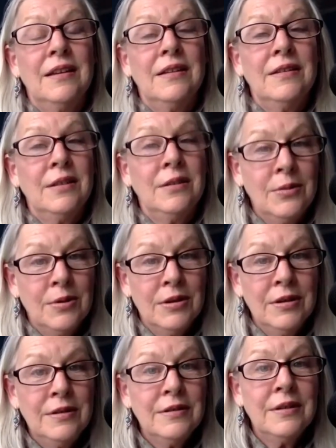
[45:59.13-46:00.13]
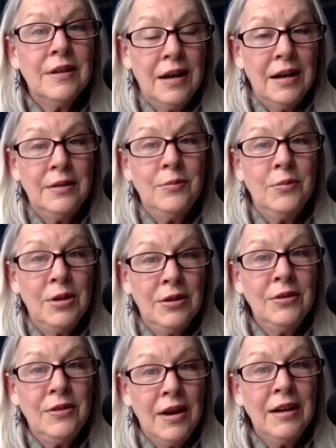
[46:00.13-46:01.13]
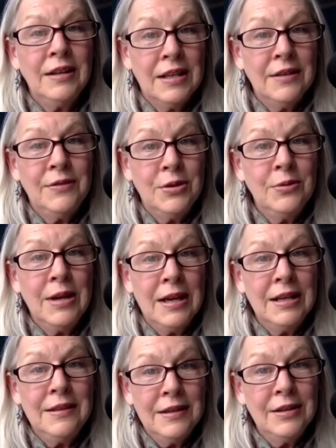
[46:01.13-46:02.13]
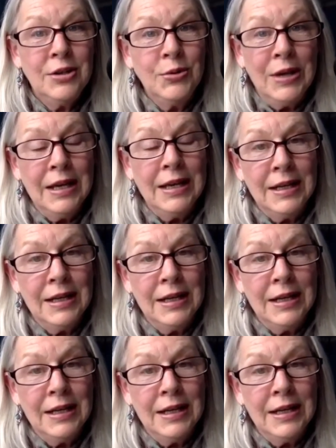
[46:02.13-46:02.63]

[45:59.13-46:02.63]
the Lord God will not give you anything you can't